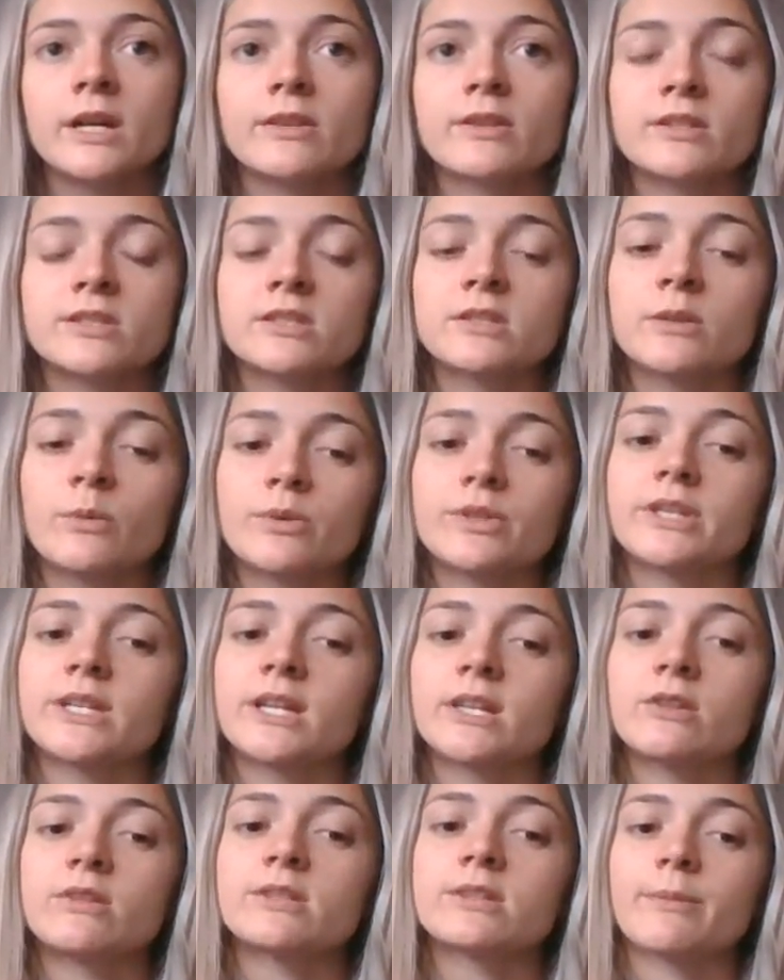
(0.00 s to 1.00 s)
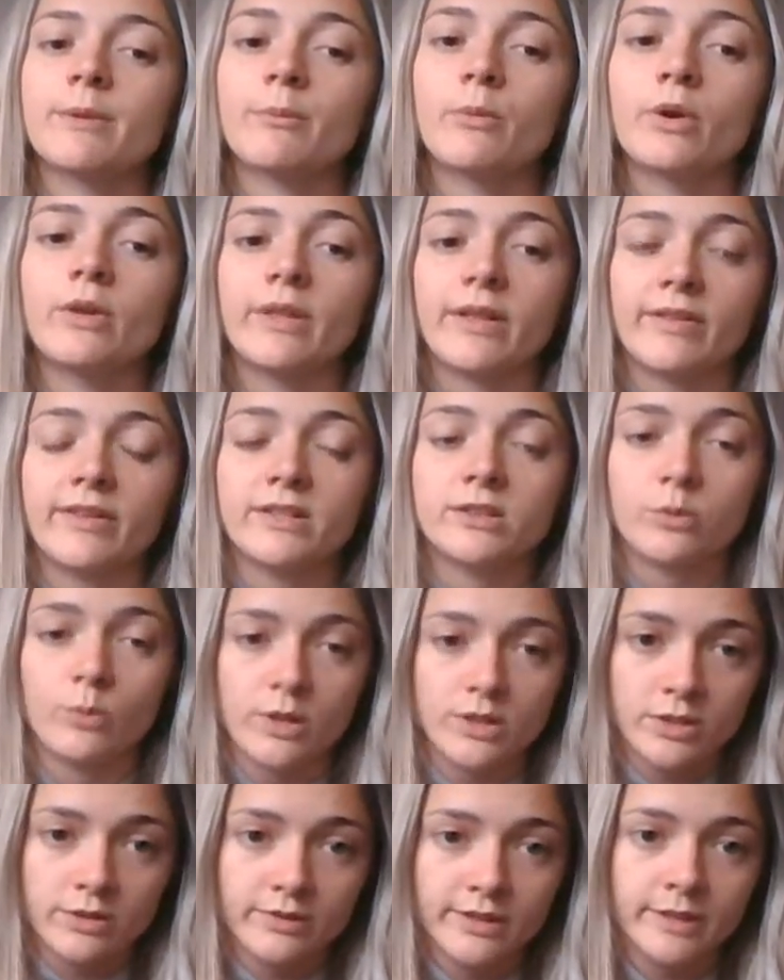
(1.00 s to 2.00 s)
The student with the Kindle is going to be more likely to
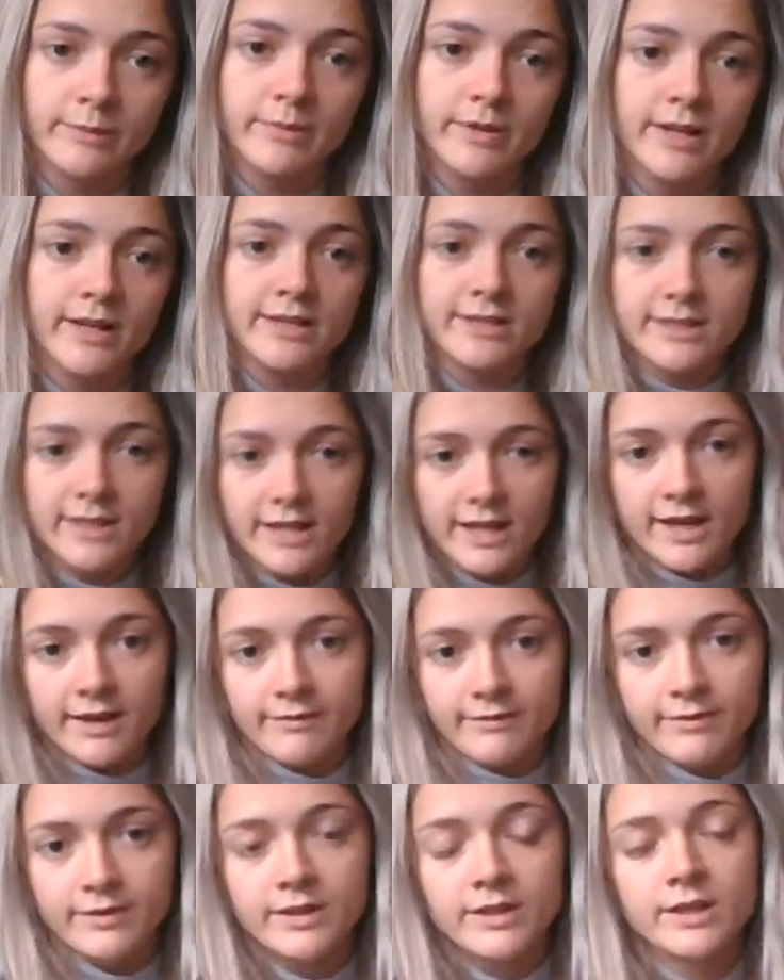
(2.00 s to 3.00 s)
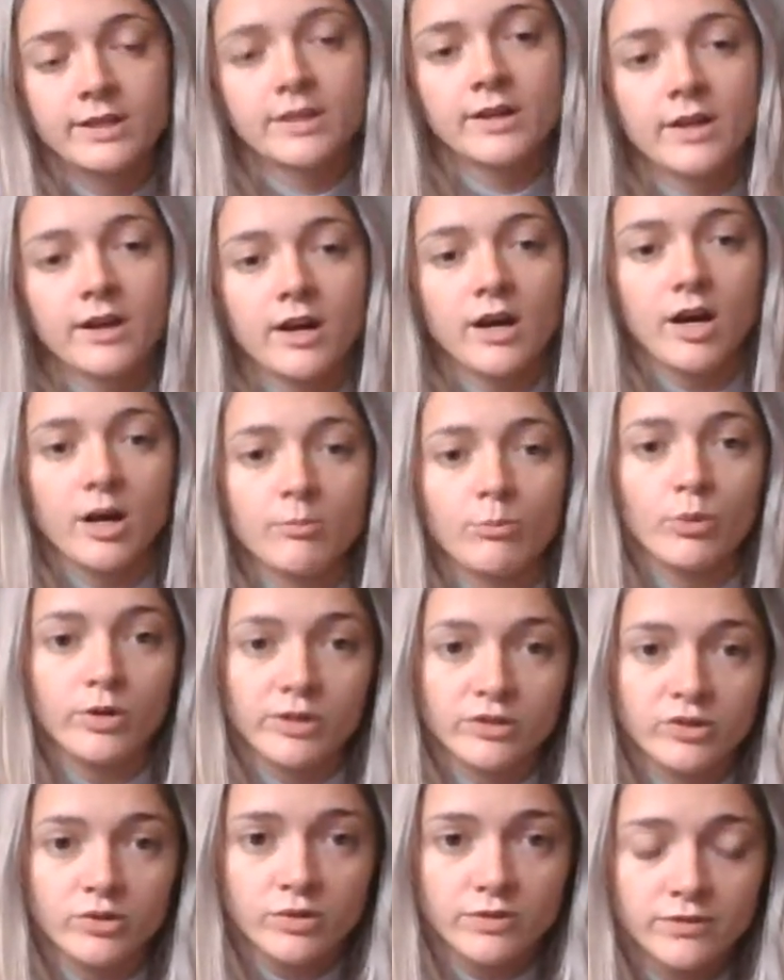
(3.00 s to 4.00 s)
want to read because they have
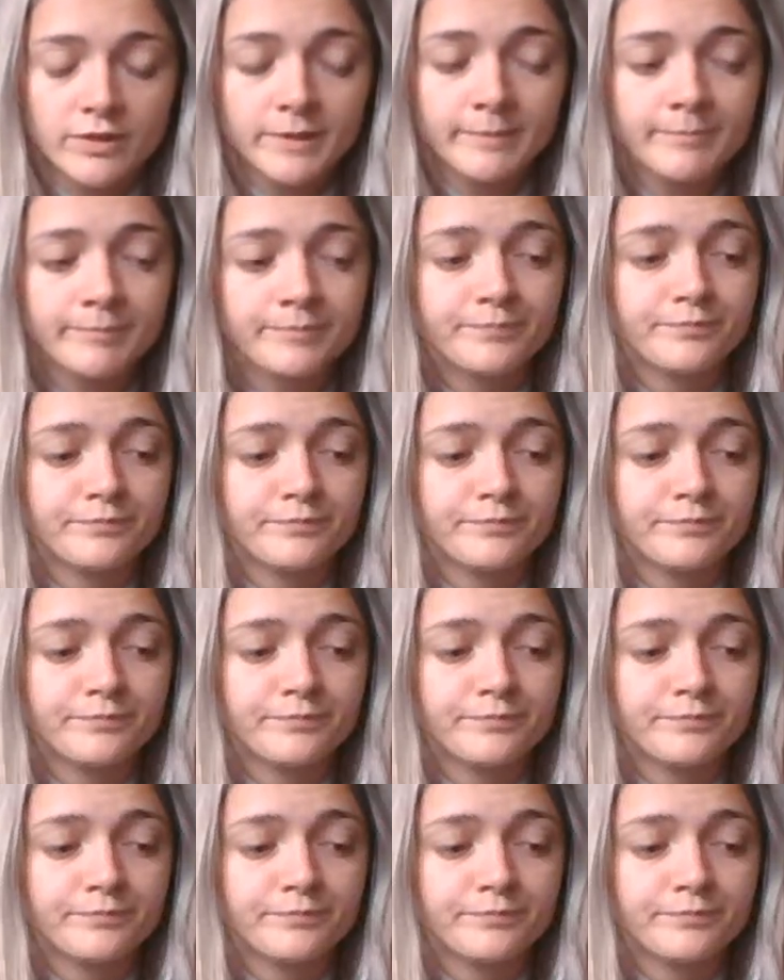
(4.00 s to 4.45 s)
more to choose from.